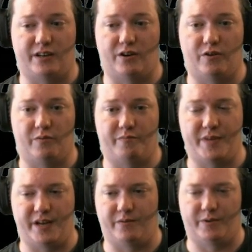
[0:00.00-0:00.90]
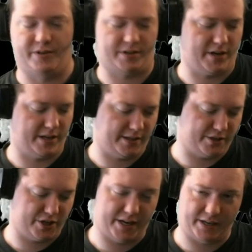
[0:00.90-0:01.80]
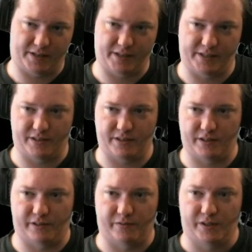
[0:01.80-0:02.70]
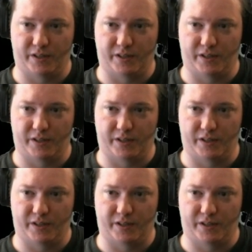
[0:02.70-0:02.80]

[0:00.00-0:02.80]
to go meet with Kindly Chang, because, you know,